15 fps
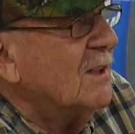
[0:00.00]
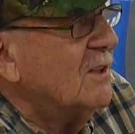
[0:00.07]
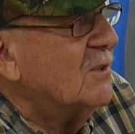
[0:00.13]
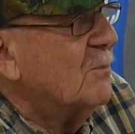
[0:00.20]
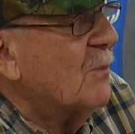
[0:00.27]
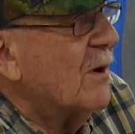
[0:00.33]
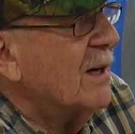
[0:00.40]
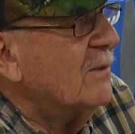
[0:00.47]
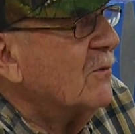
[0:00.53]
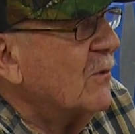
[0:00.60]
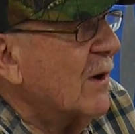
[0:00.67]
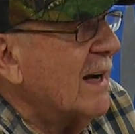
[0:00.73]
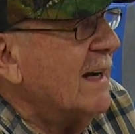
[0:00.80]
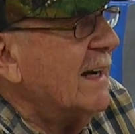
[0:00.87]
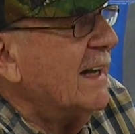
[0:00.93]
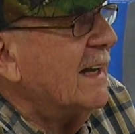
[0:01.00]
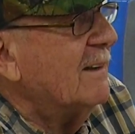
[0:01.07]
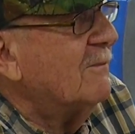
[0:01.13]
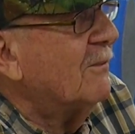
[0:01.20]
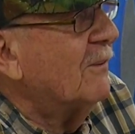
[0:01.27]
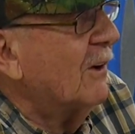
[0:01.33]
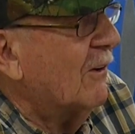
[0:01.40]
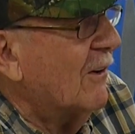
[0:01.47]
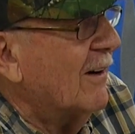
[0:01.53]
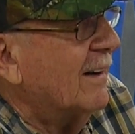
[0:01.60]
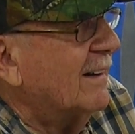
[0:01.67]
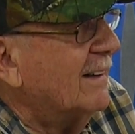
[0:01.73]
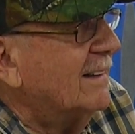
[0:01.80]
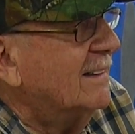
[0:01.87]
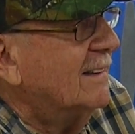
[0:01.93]
spring training in
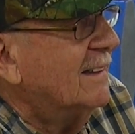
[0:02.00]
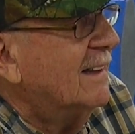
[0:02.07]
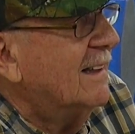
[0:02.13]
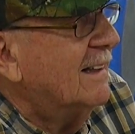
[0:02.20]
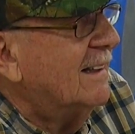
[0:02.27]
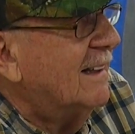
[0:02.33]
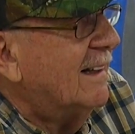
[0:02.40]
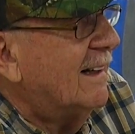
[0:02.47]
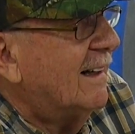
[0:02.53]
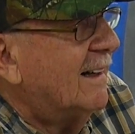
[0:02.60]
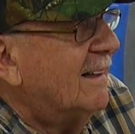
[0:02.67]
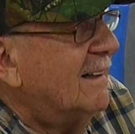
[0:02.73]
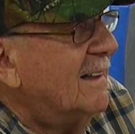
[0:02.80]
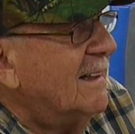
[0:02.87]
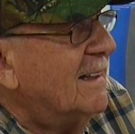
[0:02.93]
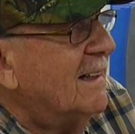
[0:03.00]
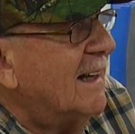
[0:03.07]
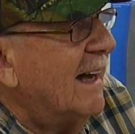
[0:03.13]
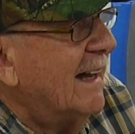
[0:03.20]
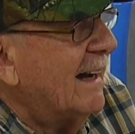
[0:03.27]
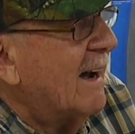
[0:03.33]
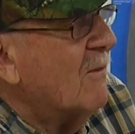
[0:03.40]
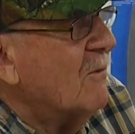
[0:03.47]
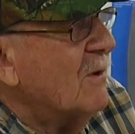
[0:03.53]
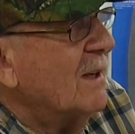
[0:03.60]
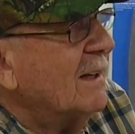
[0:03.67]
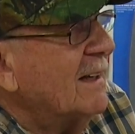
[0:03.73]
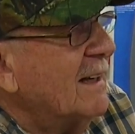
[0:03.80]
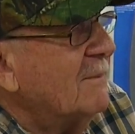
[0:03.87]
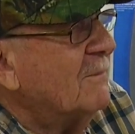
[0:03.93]
Florida. And I
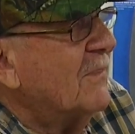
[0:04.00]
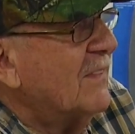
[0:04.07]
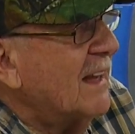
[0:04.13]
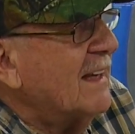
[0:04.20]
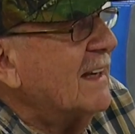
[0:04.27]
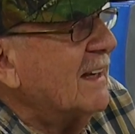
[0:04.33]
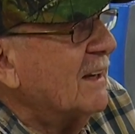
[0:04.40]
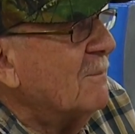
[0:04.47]
really am thinking